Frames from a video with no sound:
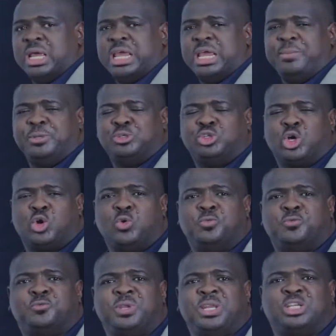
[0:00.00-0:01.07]
It means you're going to
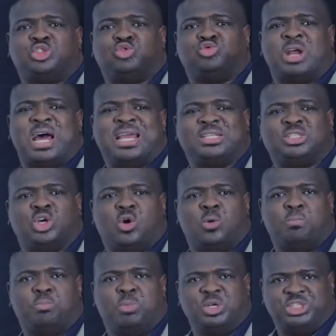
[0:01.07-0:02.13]
finish right
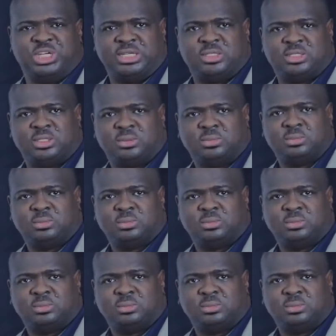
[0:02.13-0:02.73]
on budget.